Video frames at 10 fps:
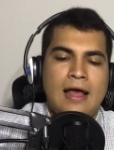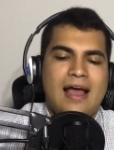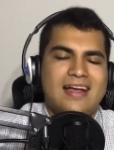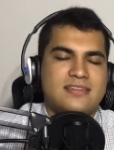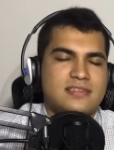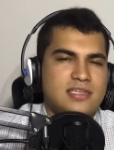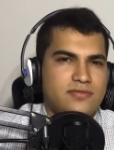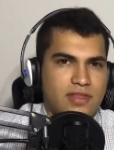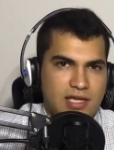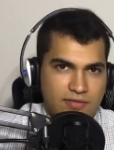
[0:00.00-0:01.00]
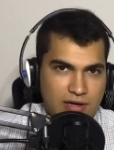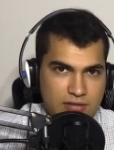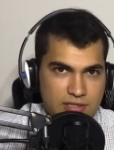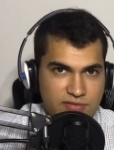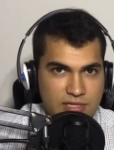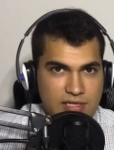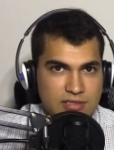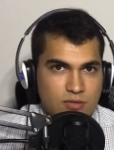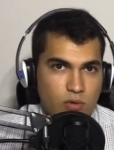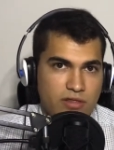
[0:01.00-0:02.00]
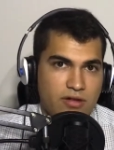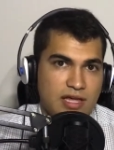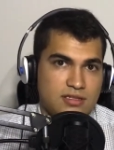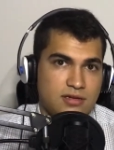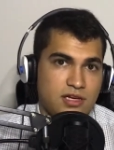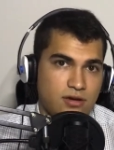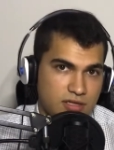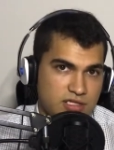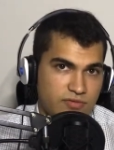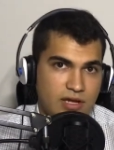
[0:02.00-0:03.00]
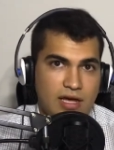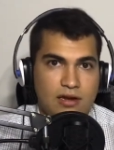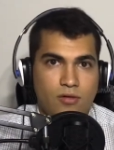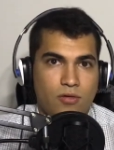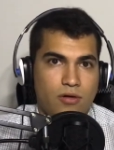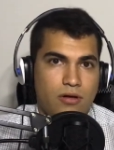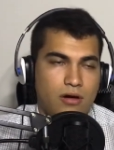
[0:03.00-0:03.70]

and see if they give out dividends, whether that's a yearly dividend or